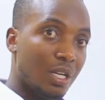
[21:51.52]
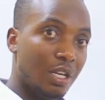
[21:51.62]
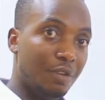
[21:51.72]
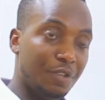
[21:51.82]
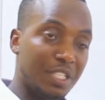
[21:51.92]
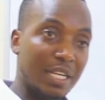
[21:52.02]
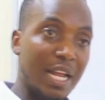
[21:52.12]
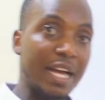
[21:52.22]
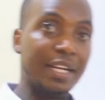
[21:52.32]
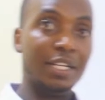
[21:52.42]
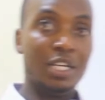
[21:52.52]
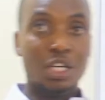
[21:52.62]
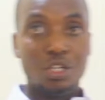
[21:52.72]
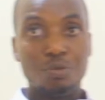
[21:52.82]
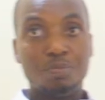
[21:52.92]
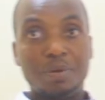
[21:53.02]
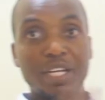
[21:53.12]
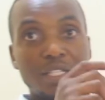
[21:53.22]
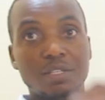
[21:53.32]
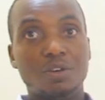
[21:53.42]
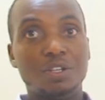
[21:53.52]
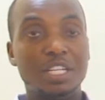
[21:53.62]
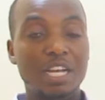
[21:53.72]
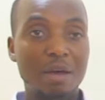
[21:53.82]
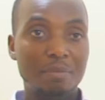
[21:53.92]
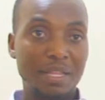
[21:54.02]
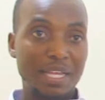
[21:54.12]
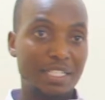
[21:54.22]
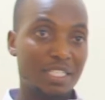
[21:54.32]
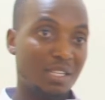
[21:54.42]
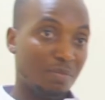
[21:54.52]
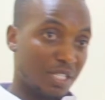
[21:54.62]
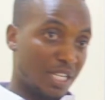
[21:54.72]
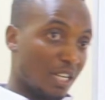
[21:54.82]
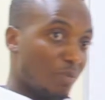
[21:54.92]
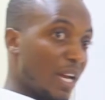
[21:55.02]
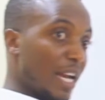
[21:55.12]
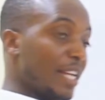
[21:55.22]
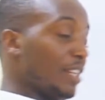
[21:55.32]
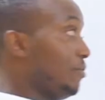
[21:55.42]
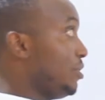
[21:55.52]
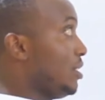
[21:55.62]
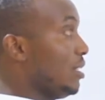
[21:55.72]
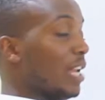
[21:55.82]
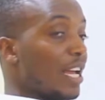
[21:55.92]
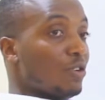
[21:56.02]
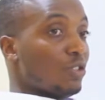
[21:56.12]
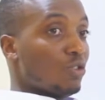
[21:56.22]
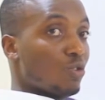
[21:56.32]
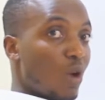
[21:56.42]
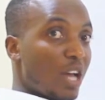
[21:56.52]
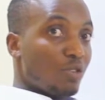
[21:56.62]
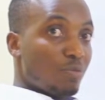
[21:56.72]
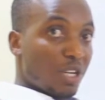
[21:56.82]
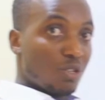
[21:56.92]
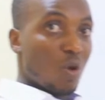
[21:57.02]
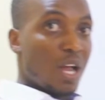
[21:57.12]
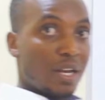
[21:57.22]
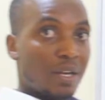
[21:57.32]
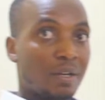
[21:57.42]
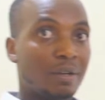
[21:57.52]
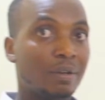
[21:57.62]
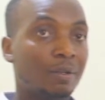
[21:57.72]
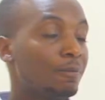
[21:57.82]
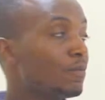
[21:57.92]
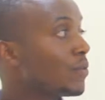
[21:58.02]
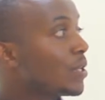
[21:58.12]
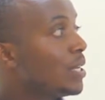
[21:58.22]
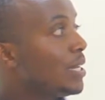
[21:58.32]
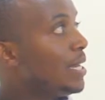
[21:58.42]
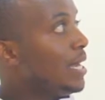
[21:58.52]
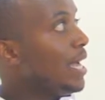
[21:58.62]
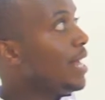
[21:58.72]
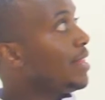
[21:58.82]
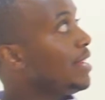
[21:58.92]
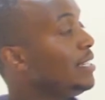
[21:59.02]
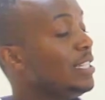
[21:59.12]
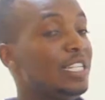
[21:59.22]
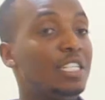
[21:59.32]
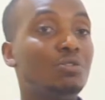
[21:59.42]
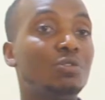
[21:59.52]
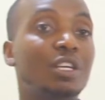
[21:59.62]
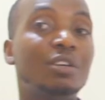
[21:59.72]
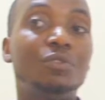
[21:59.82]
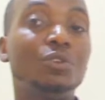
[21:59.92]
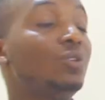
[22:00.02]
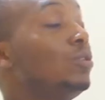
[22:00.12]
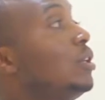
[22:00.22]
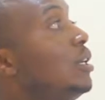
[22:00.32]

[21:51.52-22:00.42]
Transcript: If it's line, you press on the number that is represented by line. If it's line is on 1, you press 1. And then it will give you,